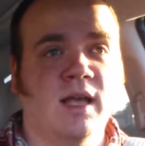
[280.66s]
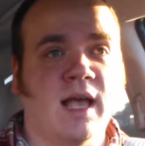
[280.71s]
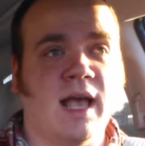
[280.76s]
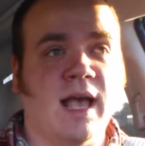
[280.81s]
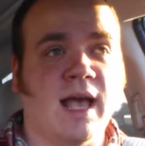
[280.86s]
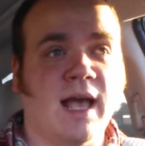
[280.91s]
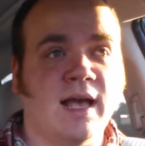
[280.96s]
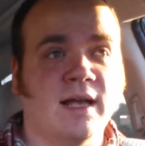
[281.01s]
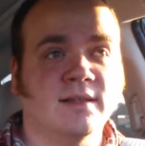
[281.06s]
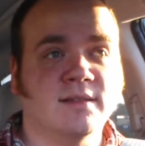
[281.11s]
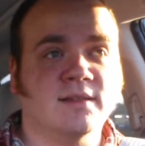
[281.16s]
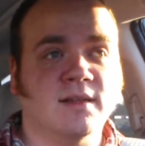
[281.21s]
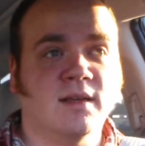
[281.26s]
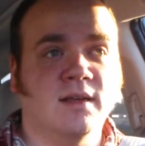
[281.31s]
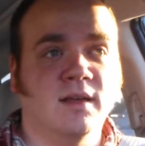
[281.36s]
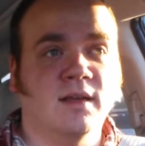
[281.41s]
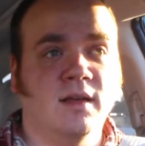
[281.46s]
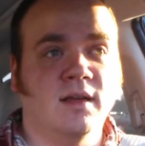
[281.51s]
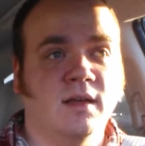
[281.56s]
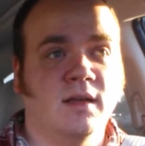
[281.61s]
has
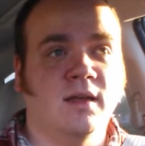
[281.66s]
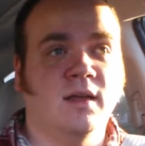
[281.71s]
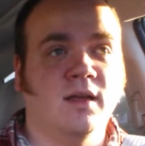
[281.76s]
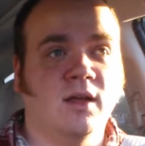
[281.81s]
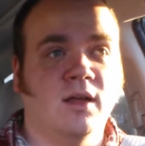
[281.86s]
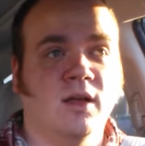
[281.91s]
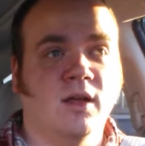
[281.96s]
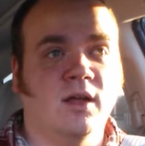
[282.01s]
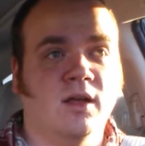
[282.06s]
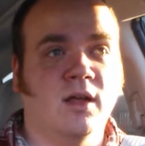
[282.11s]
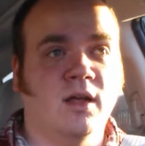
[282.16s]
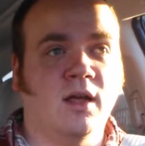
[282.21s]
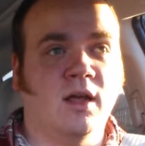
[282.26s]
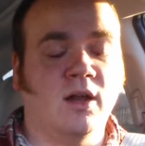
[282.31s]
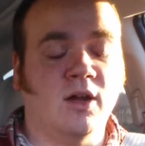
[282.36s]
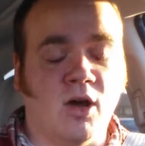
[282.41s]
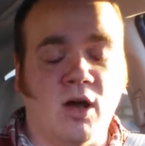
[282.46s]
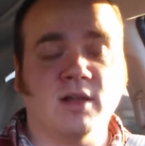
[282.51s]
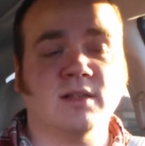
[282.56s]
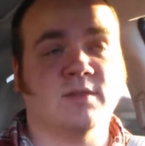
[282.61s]

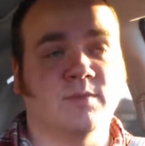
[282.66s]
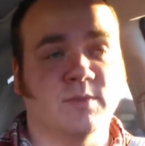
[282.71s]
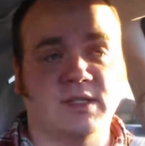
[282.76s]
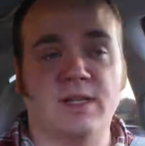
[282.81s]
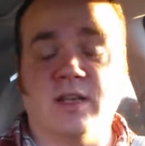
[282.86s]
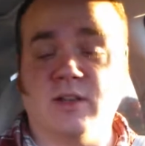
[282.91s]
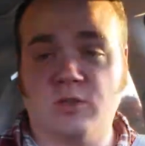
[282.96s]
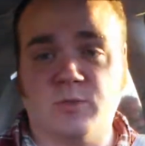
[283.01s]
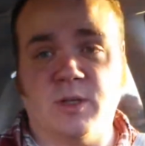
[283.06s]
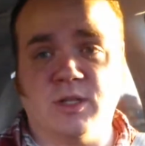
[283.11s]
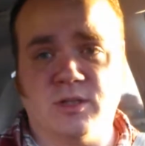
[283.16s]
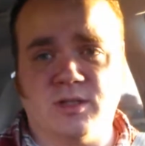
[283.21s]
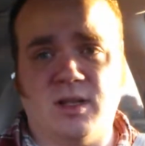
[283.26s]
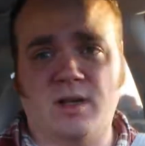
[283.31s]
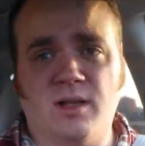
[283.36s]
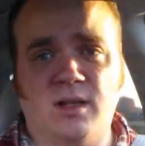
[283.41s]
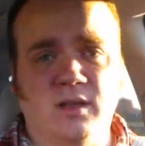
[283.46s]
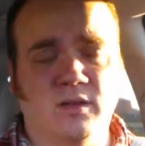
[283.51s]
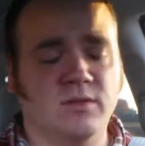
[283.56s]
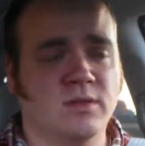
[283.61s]
an awesome sales pitch that
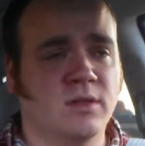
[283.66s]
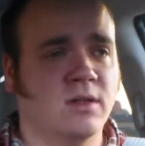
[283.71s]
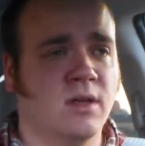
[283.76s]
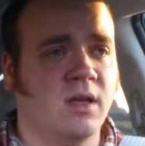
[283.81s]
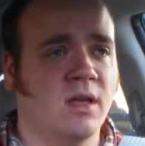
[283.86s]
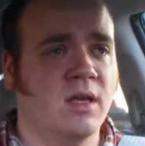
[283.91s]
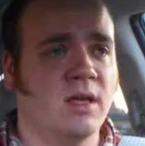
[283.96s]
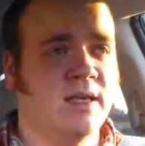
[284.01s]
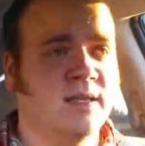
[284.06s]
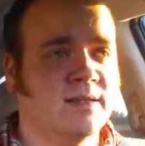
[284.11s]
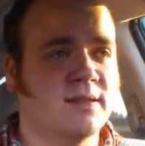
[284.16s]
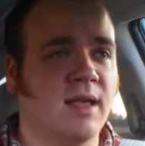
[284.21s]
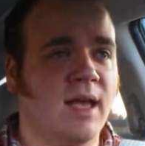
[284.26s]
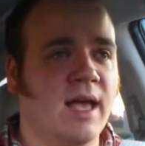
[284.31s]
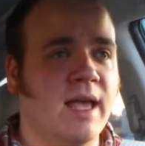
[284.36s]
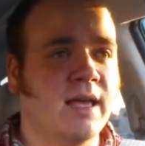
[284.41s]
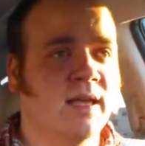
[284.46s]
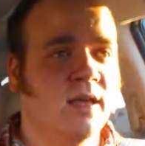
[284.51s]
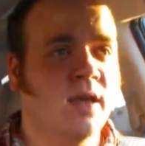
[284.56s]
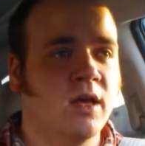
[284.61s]
he gives. He's
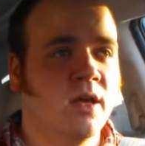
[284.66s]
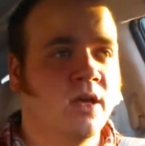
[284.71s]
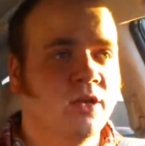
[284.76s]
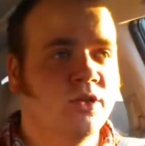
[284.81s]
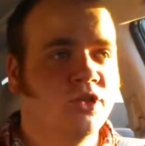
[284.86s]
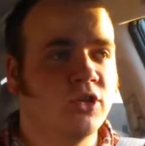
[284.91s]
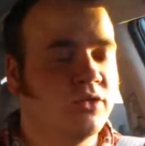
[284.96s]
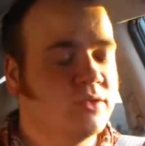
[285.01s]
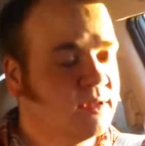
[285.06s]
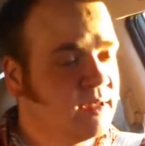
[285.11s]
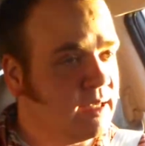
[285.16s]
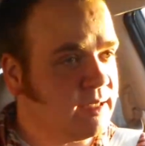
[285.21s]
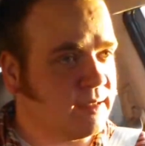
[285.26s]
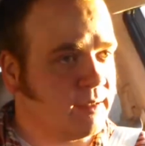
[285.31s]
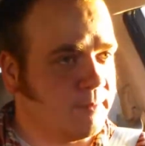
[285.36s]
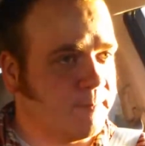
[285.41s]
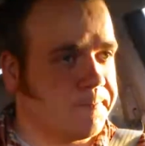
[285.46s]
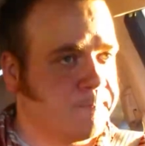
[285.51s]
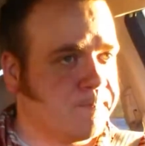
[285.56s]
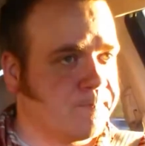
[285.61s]
like, dudes,
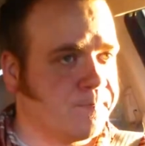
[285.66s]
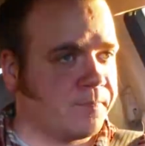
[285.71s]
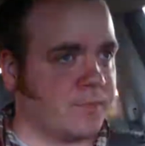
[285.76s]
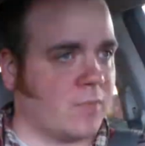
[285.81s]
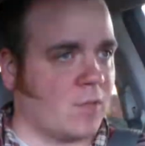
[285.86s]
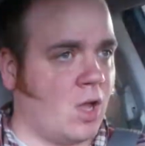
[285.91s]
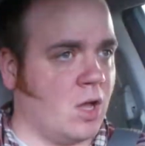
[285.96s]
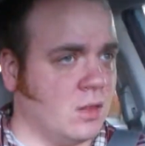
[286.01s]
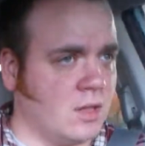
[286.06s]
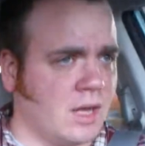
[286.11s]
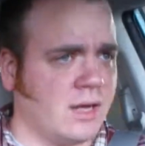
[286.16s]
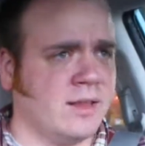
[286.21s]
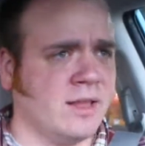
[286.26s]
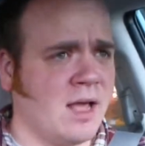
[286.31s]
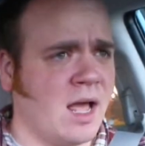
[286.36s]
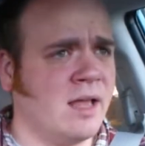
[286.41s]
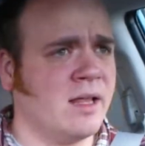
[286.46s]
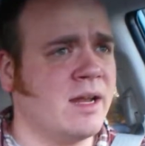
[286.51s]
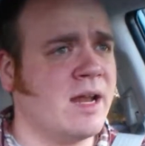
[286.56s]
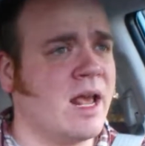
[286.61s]
listen, a lot of
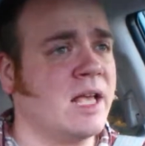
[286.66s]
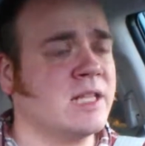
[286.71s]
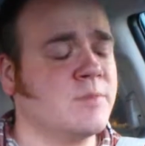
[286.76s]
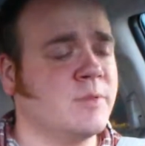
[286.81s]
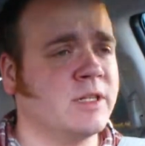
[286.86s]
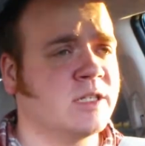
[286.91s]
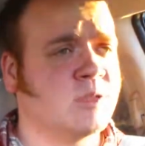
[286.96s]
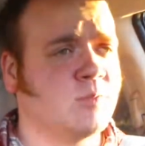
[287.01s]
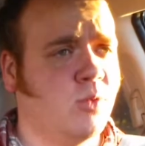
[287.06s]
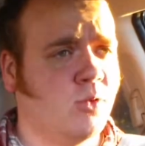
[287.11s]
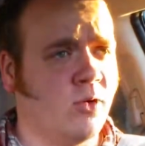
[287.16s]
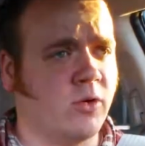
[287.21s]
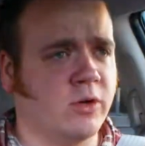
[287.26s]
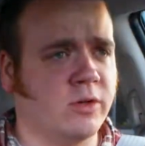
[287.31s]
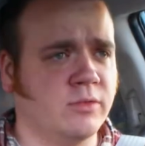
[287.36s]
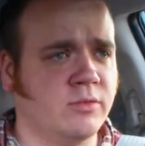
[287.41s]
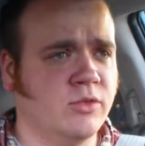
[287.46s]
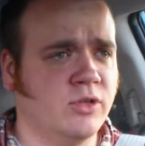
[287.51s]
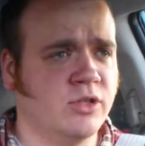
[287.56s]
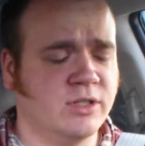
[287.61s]
the island has been explored.
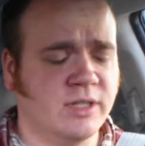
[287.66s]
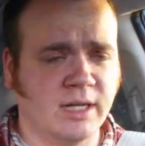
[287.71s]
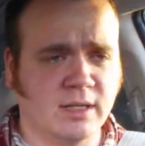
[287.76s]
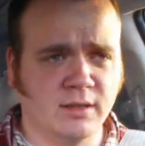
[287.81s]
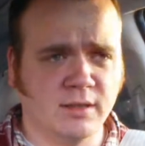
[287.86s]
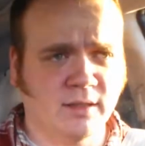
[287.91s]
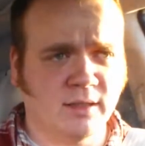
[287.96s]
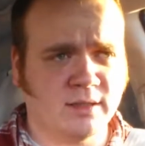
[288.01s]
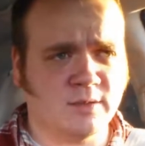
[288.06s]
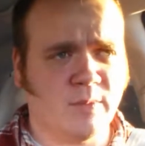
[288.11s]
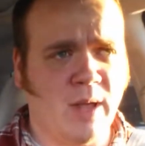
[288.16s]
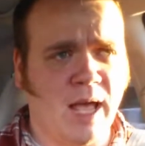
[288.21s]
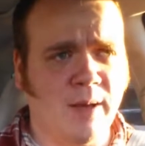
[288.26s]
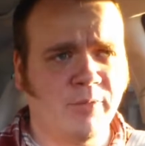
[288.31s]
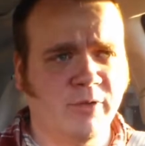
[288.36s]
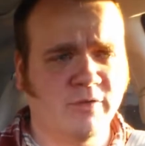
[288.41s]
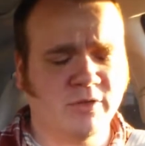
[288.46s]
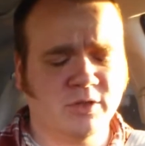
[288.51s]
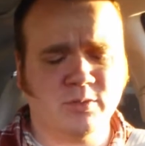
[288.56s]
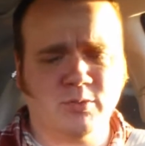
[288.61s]
You take a look at this
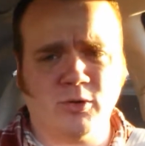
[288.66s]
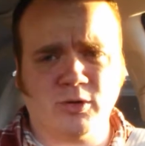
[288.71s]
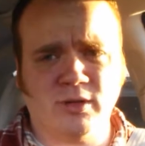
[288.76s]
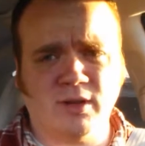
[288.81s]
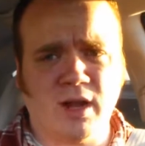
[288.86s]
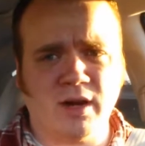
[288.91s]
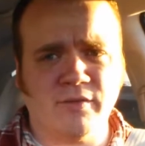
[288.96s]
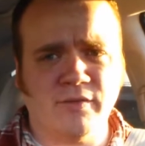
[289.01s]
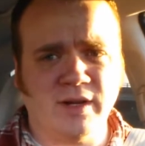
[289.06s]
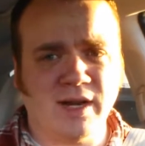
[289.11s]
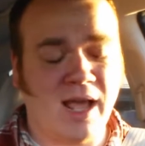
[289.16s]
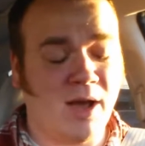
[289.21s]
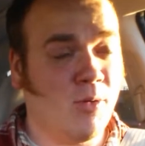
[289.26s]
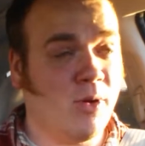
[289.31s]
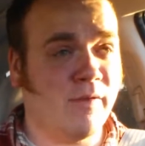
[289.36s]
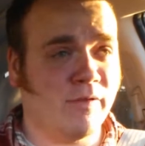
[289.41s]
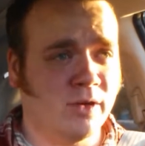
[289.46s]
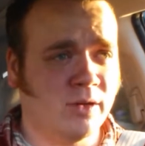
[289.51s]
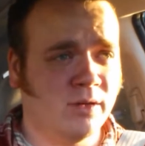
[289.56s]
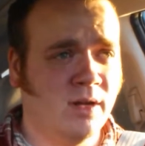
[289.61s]
map, we've explored a lot of it.
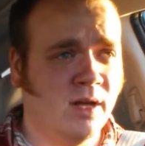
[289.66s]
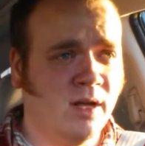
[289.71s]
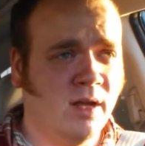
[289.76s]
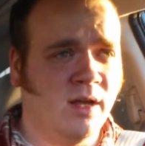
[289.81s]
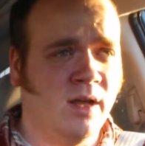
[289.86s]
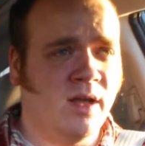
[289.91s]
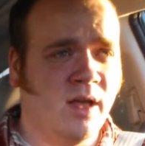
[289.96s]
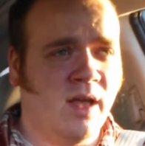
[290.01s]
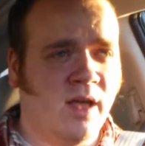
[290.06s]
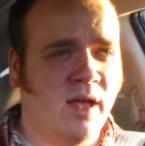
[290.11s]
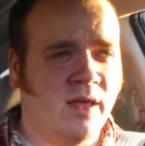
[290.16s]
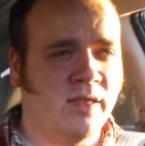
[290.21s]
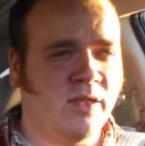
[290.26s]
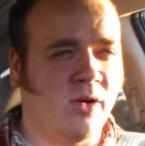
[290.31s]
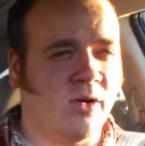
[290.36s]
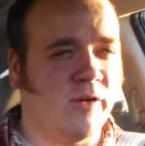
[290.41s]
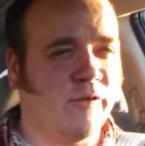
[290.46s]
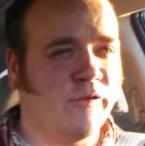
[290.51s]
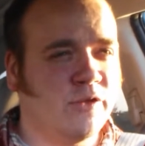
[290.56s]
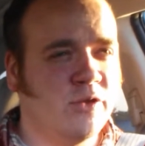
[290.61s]
However,
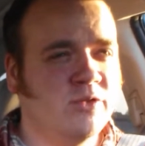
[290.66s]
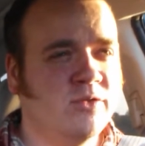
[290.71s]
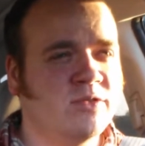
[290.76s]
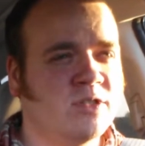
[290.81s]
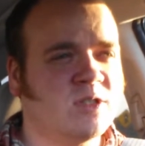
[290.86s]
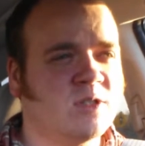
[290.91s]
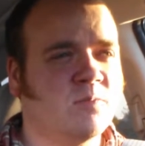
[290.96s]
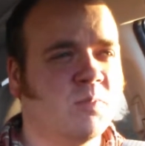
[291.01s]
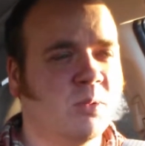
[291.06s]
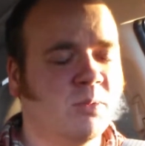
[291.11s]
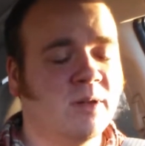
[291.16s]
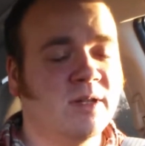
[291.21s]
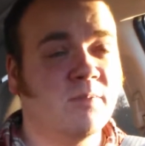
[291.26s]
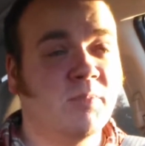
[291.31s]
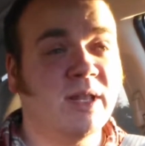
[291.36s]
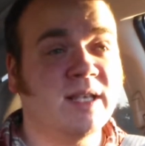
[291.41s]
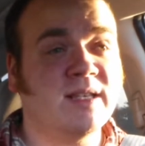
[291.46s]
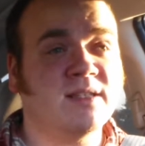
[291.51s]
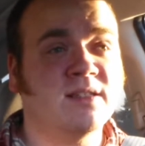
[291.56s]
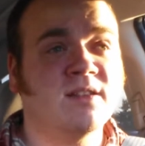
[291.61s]
there are a few
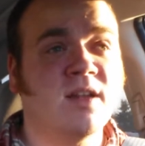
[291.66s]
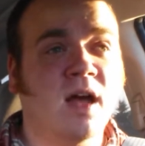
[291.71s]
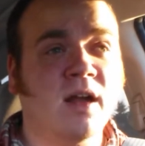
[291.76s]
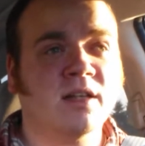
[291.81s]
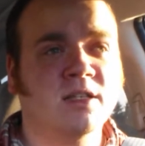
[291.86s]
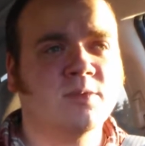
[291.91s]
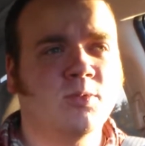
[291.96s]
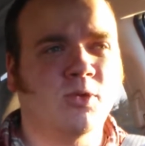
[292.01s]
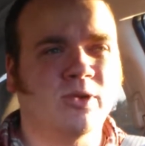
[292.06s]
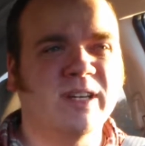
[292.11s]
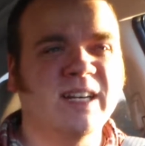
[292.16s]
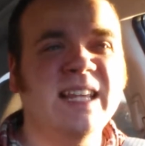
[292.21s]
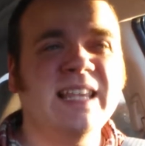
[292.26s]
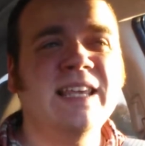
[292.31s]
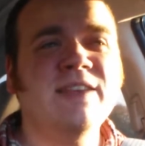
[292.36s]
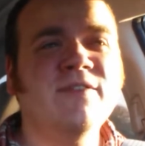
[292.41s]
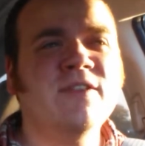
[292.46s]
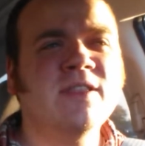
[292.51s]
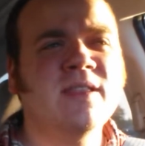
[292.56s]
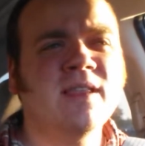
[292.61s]
places not explored, and
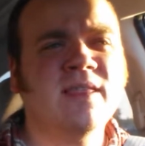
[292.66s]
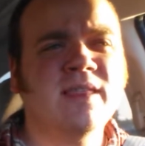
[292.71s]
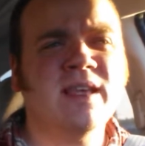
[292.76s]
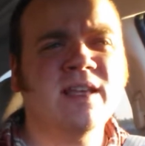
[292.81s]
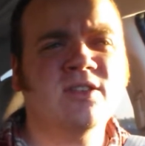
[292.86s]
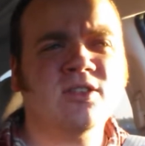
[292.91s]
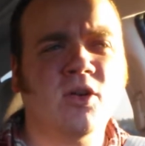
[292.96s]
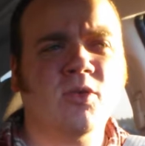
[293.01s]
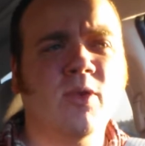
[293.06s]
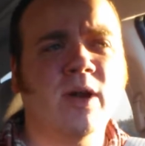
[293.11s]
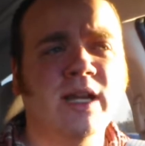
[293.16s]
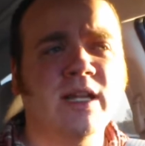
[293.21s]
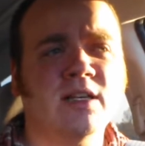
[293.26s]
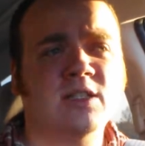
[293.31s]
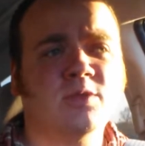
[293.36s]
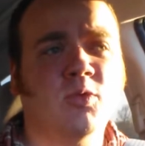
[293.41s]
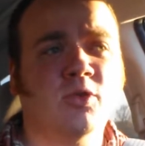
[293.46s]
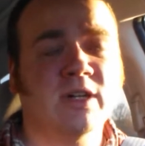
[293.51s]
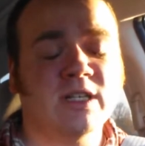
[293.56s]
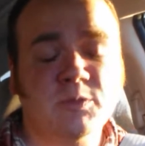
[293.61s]
even the things already
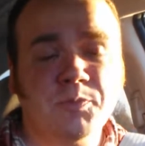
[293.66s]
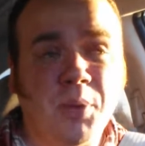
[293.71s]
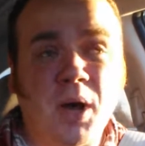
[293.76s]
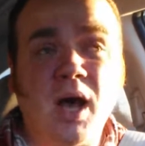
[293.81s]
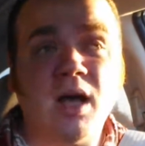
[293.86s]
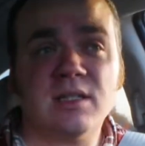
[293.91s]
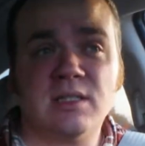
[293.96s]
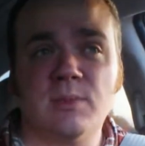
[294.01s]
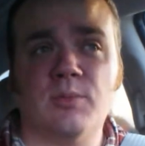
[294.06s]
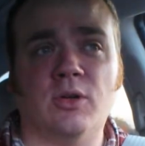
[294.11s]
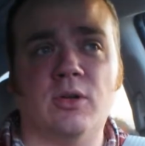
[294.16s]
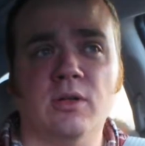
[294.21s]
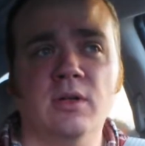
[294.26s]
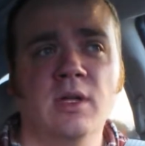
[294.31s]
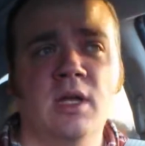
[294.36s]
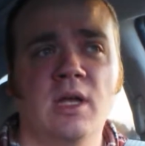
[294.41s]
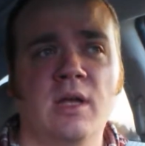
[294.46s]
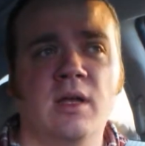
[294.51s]
explored, it's possible